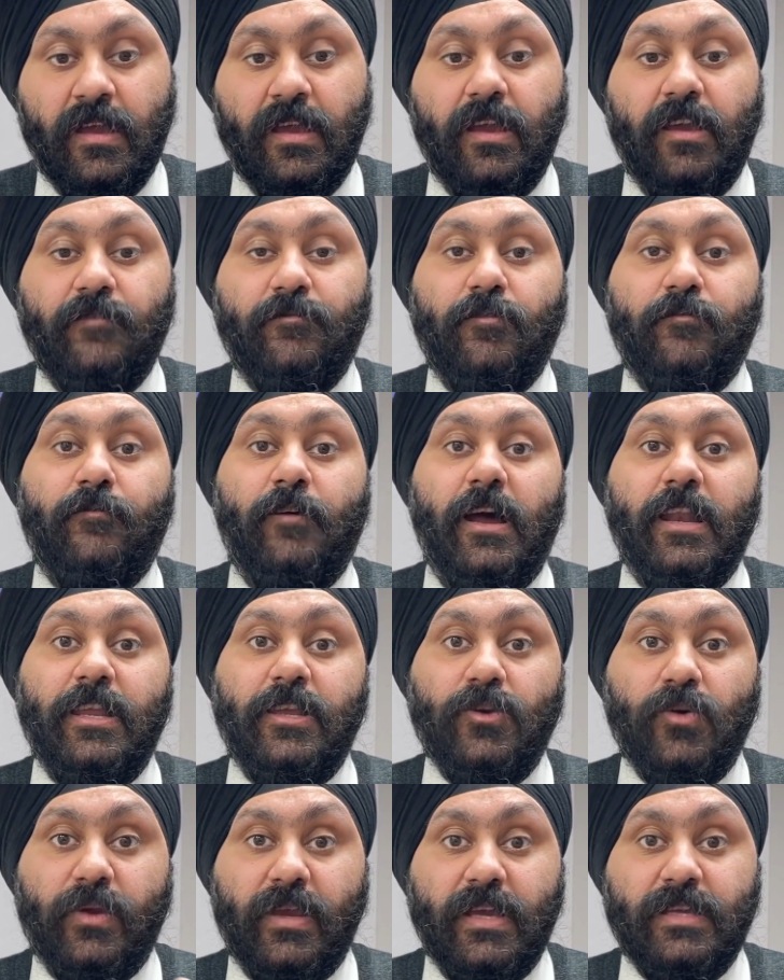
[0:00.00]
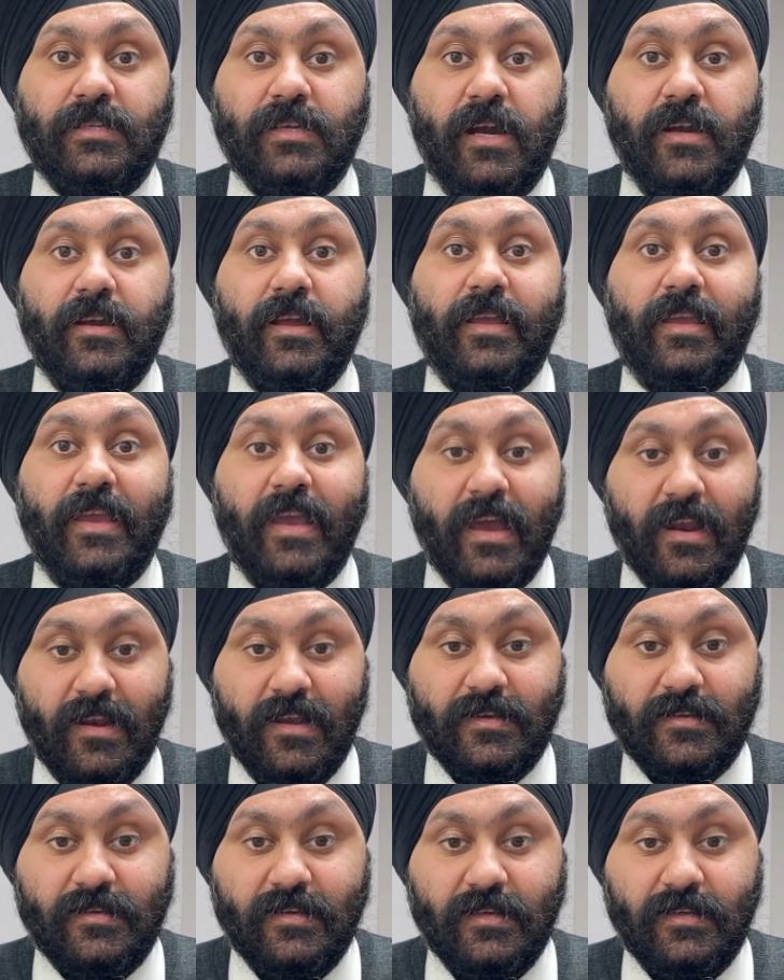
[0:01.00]
If you're filing your case under
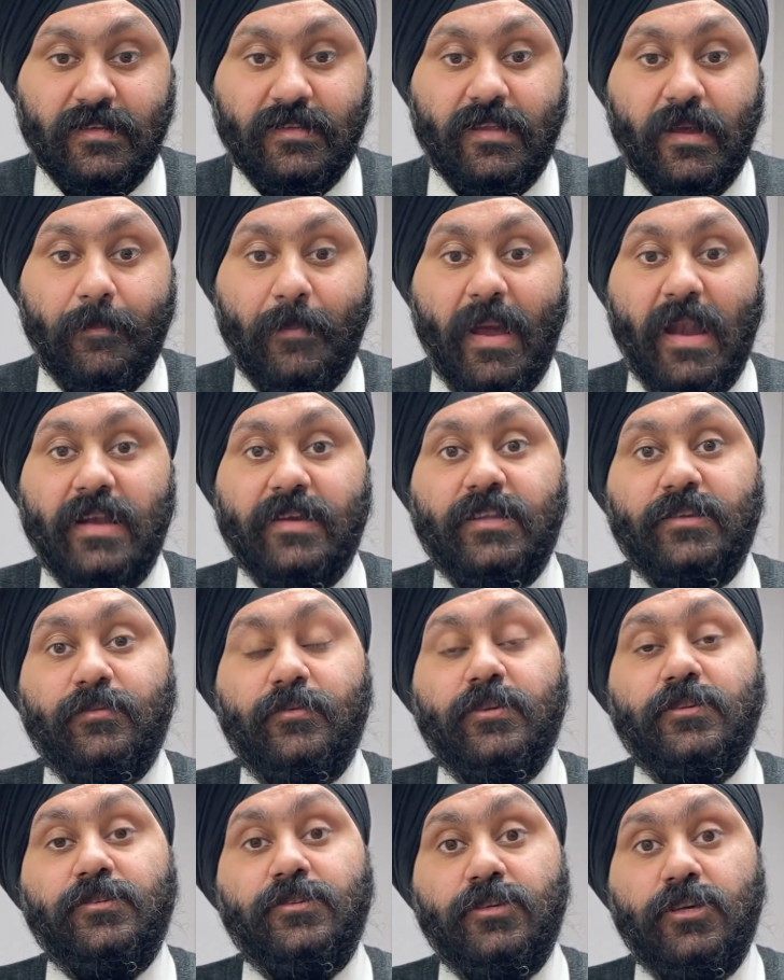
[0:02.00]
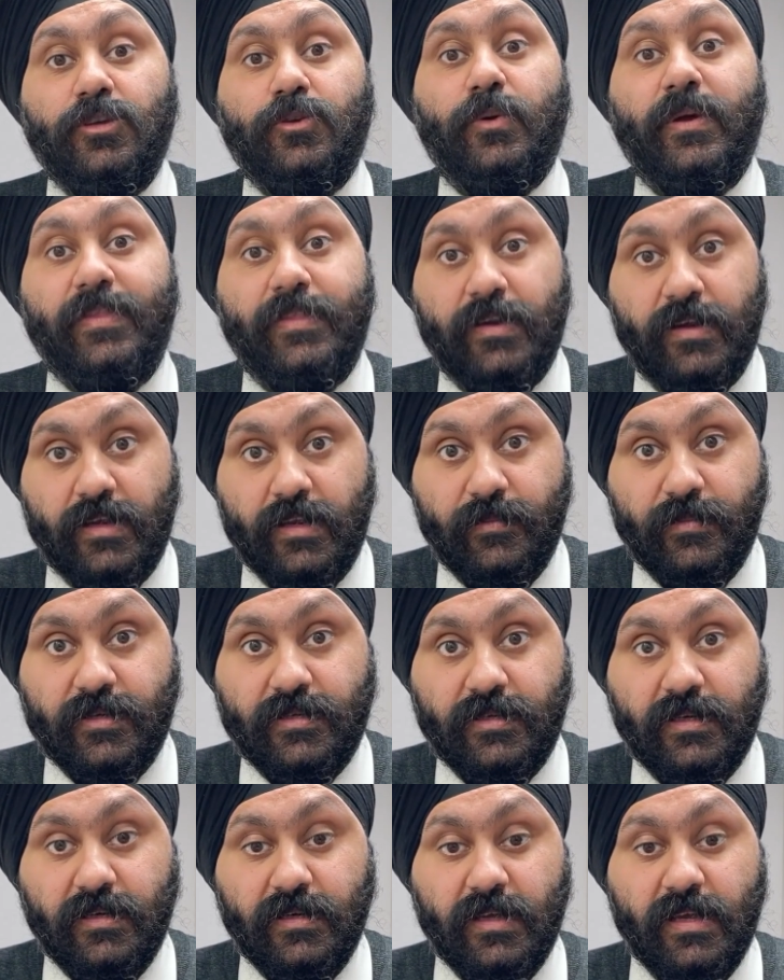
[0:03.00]
carelessness, the penalty is between 0 and
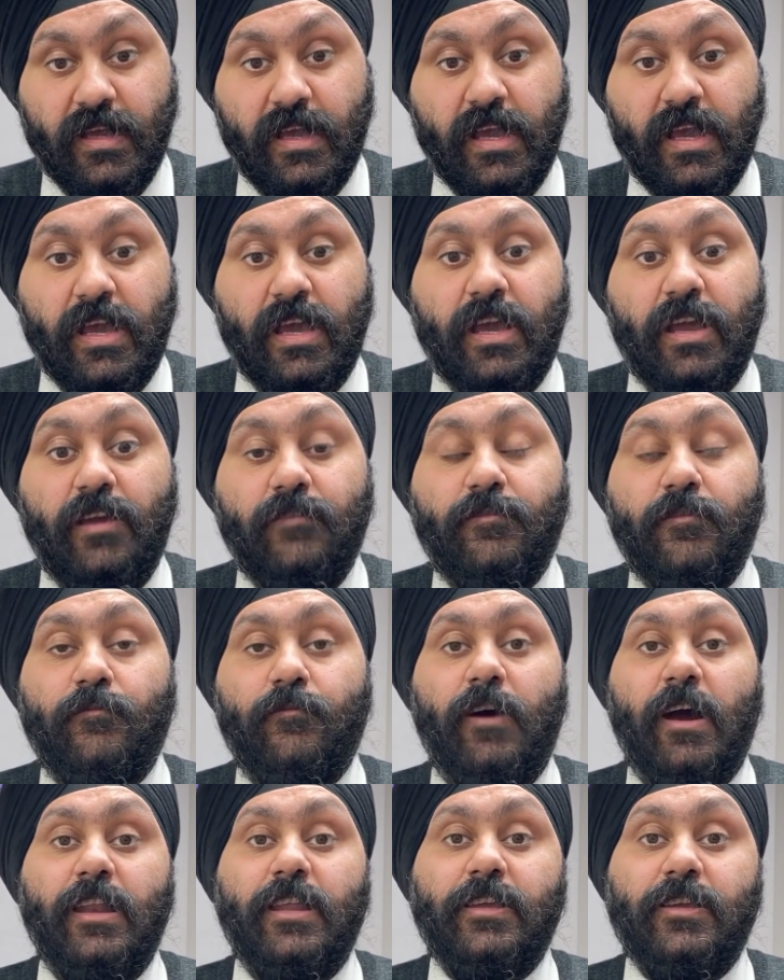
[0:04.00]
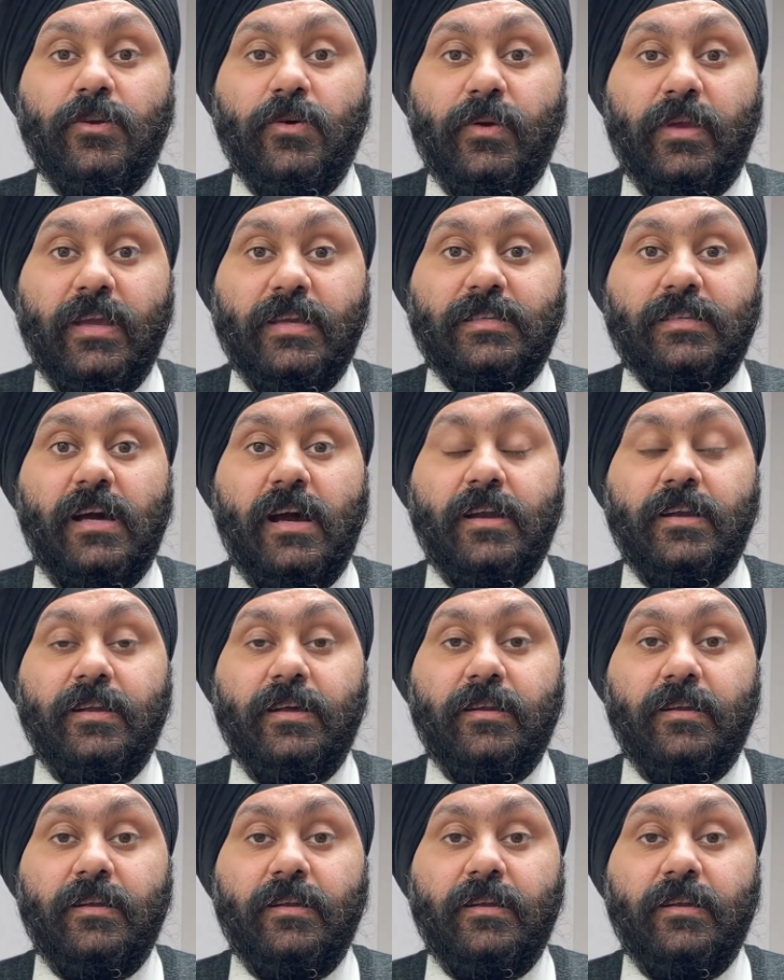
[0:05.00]
30%. If you're filing your case under